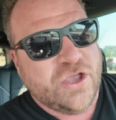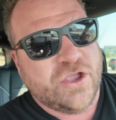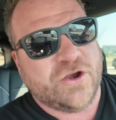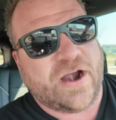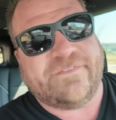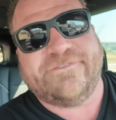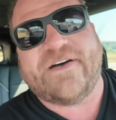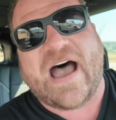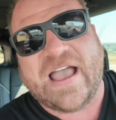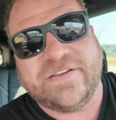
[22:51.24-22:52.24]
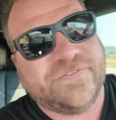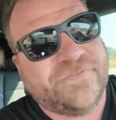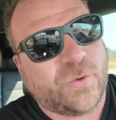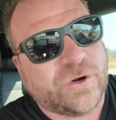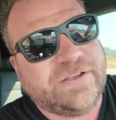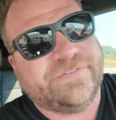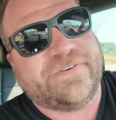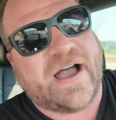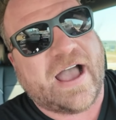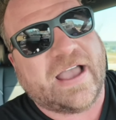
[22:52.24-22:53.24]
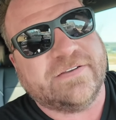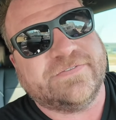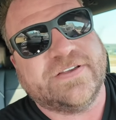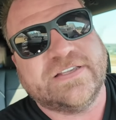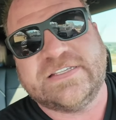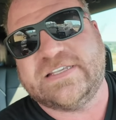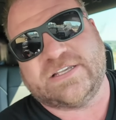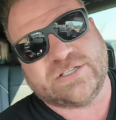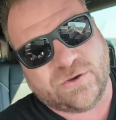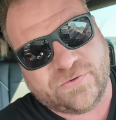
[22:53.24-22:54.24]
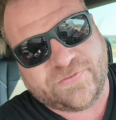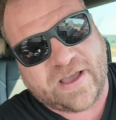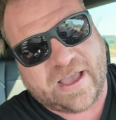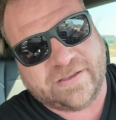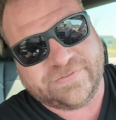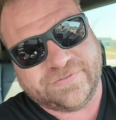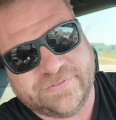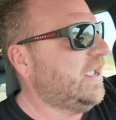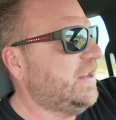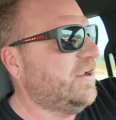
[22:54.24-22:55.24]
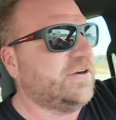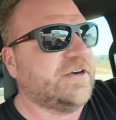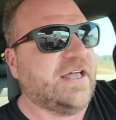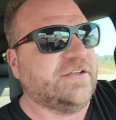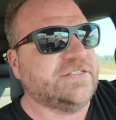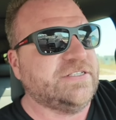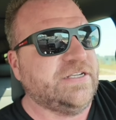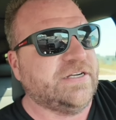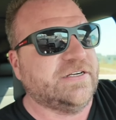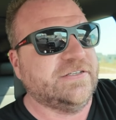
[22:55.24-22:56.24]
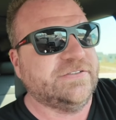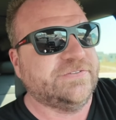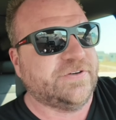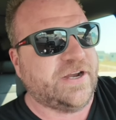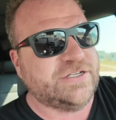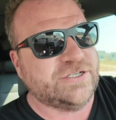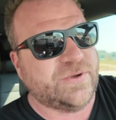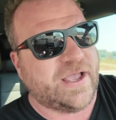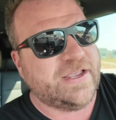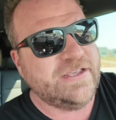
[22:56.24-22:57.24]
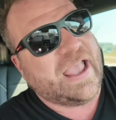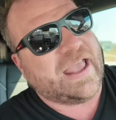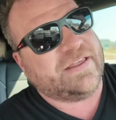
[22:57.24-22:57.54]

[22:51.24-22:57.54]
you're at 545 605 $800 a year for HOA. And